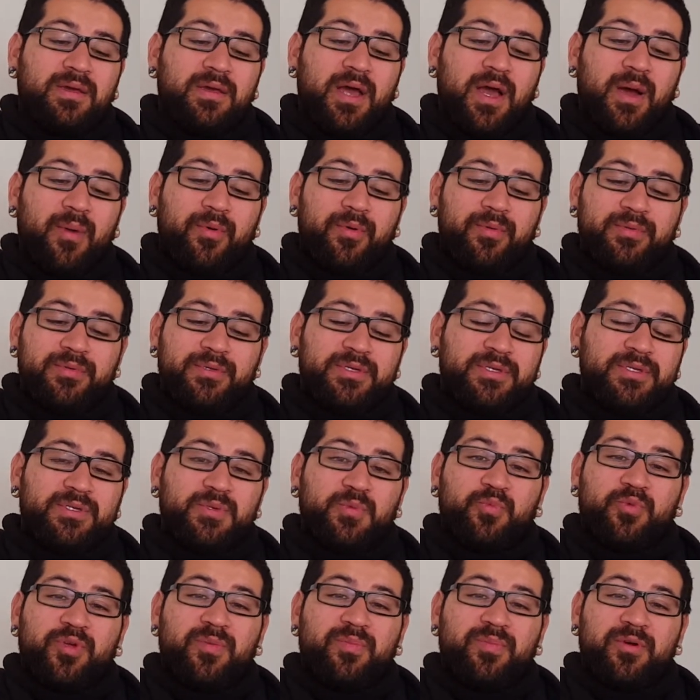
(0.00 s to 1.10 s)
I would just
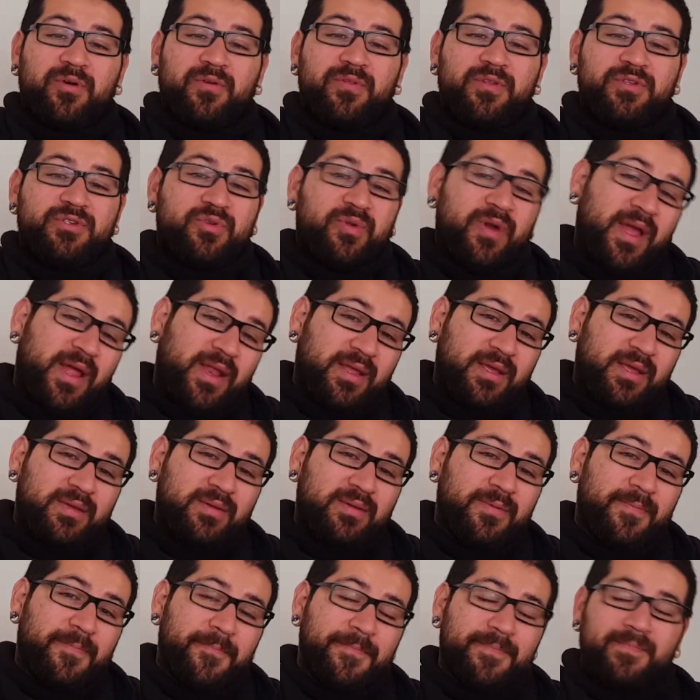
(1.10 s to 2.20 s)
rebuild the
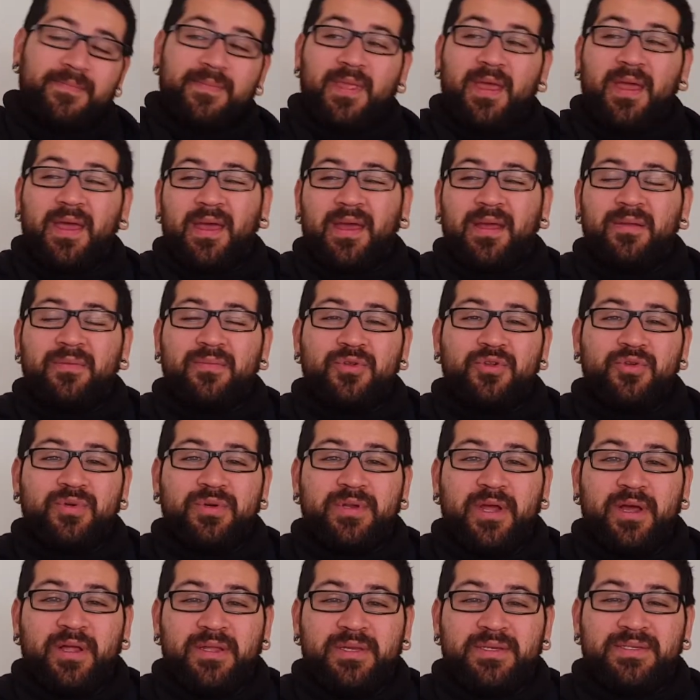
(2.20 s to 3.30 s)
tranny and do an
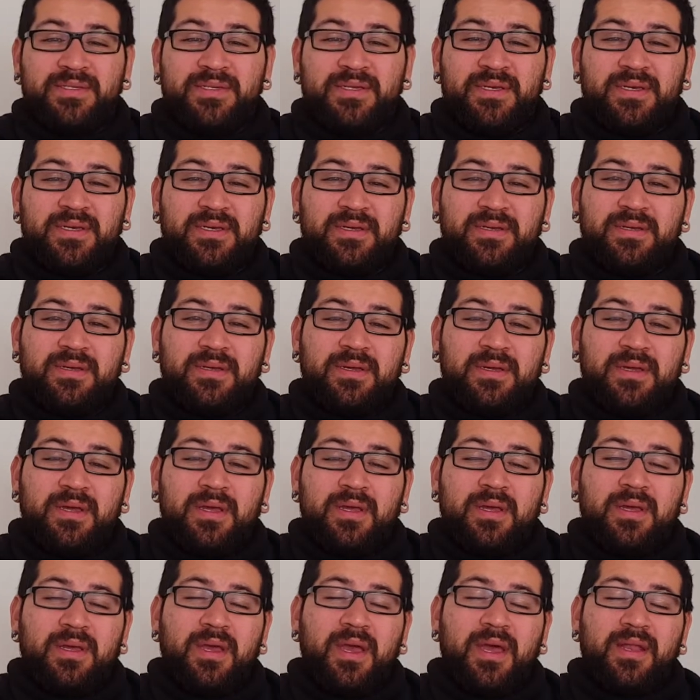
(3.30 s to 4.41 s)
LSD.
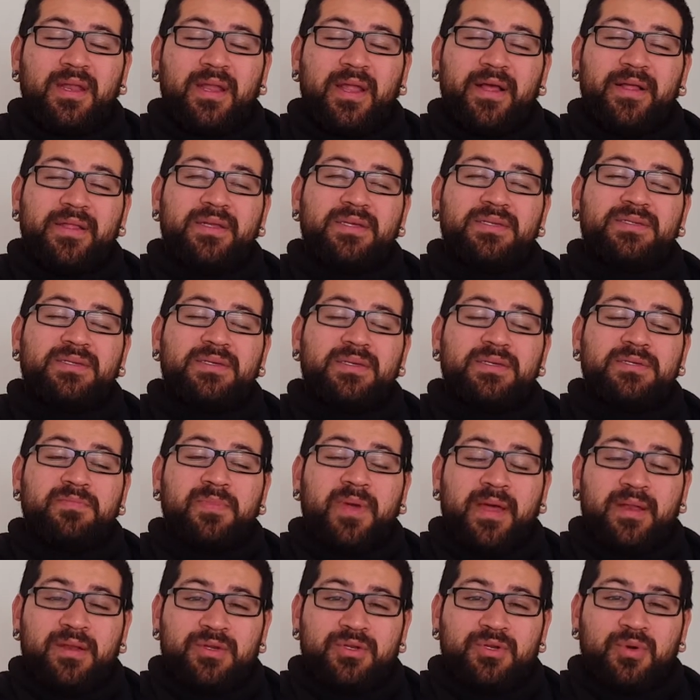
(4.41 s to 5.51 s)
And LSD is
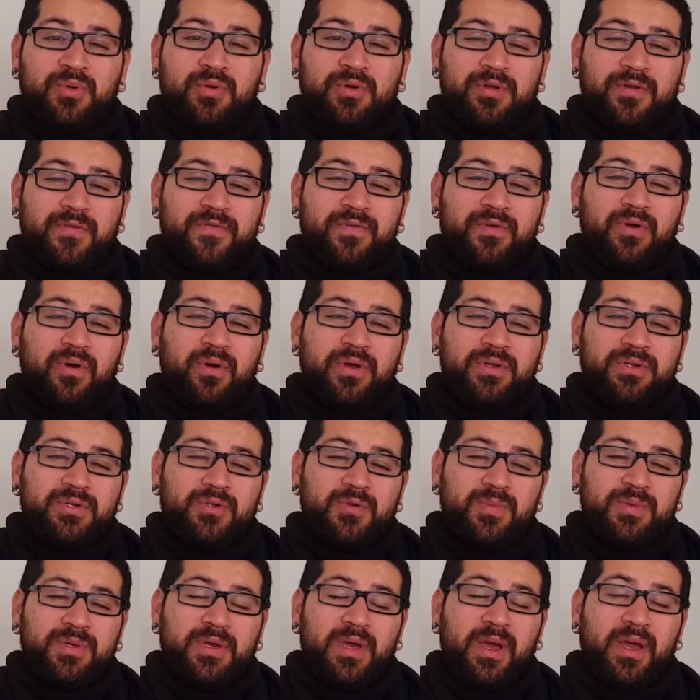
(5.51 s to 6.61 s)
mandatory if you go
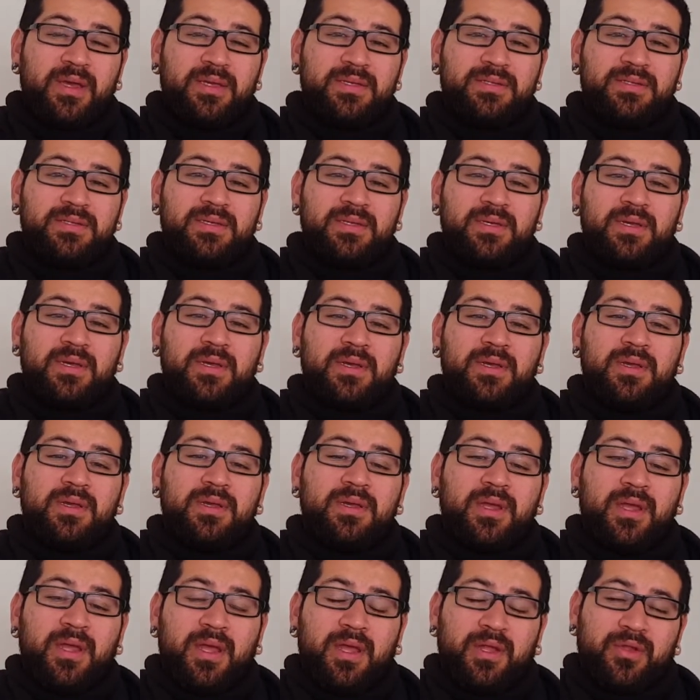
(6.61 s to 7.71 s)
H2V, guys.
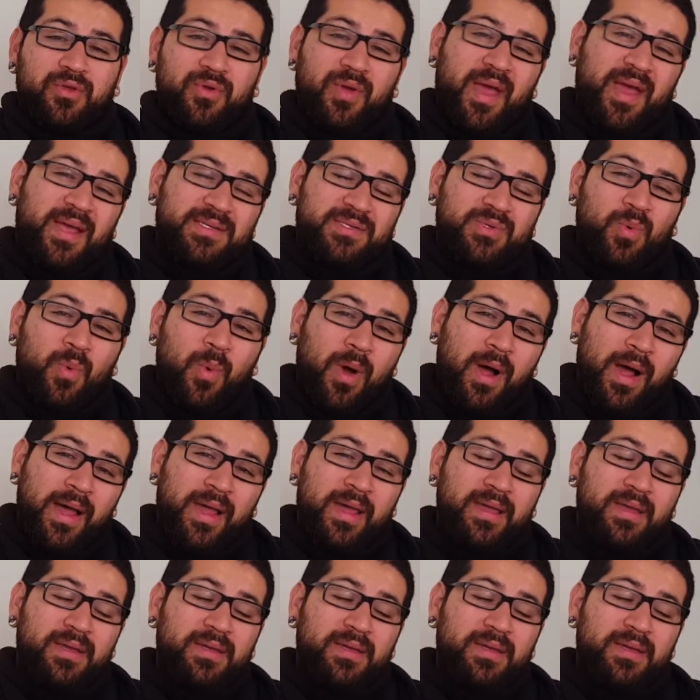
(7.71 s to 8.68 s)
And you ask why?